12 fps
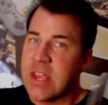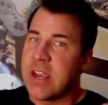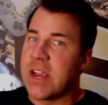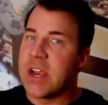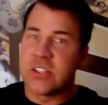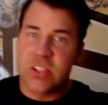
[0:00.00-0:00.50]

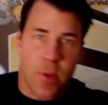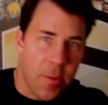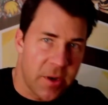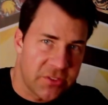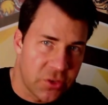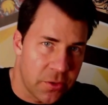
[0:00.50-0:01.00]
And here's the
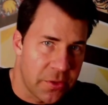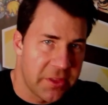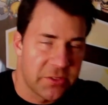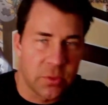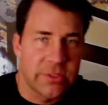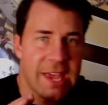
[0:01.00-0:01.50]
moment of truth.
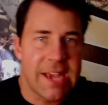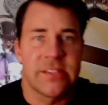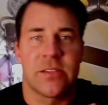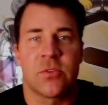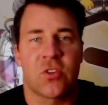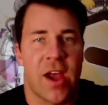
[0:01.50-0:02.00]
This will take
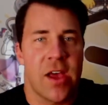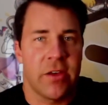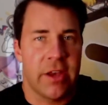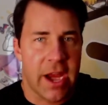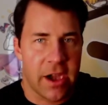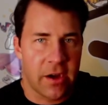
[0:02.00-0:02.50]
some trial
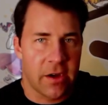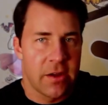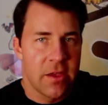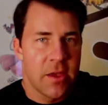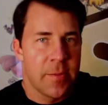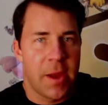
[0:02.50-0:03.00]
and error,
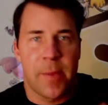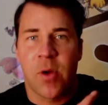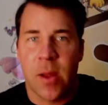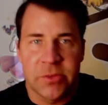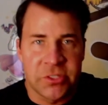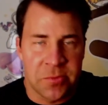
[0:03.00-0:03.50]
but I
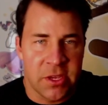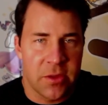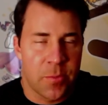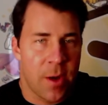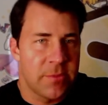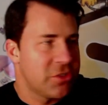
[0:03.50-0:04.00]
promise
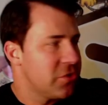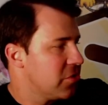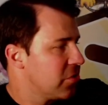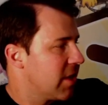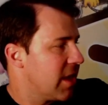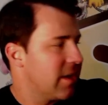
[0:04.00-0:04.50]
you
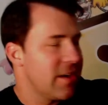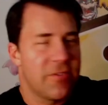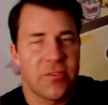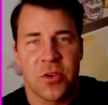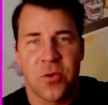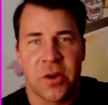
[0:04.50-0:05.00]
you'll get it
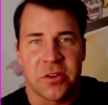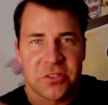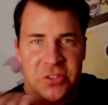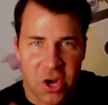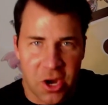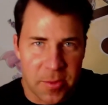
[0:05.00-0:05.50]
if you are
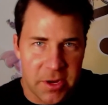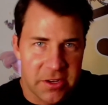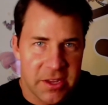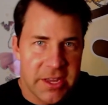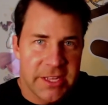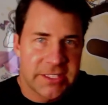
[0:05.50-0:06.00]
determined
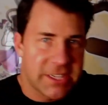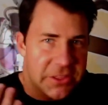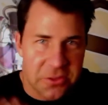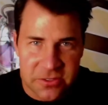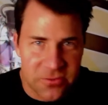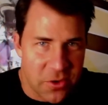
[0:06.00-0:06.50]
to get
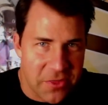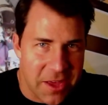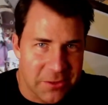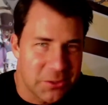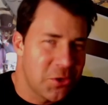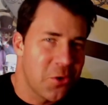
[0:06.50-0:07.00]
those
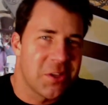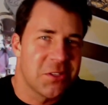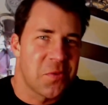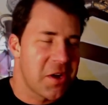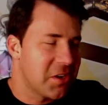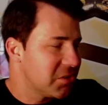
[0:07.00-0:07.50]
4,000
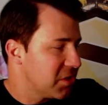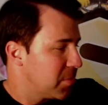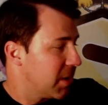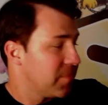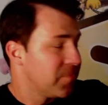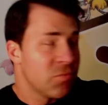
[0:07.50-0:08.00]
tokens while you're
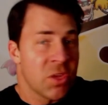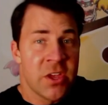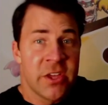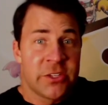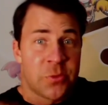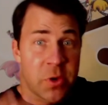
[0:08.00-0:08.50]
sleeping.
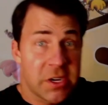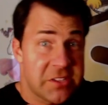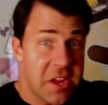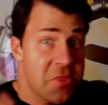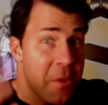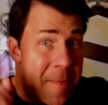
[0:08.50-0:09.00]
So we're gonna
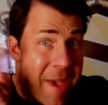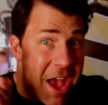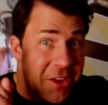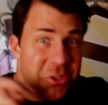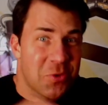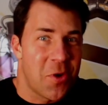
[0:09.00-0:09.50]
say the
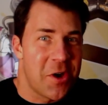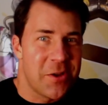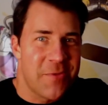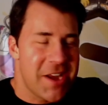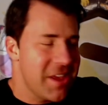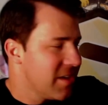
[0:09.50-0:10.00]
magic word. Are
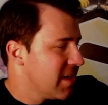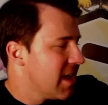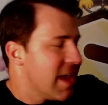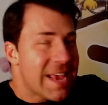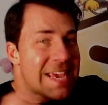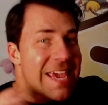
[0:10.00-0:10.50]
you ready?
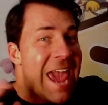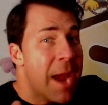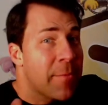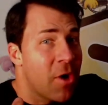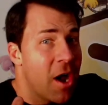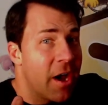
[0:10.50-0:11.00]

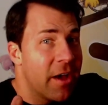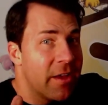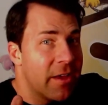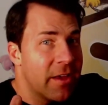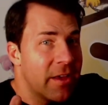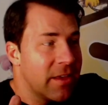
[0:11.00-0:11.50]
Camera.
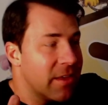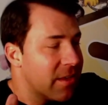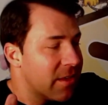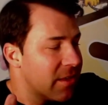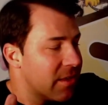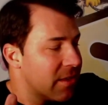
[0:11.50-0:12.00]

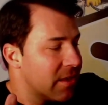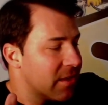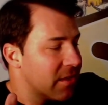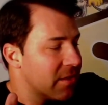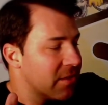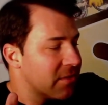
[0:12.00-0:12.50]

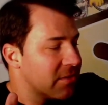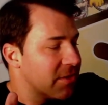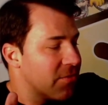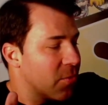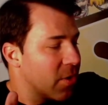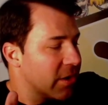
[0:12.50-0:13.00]
See
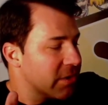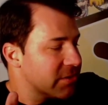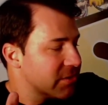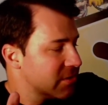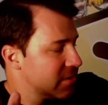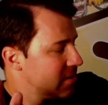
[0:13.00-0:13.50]
if it works.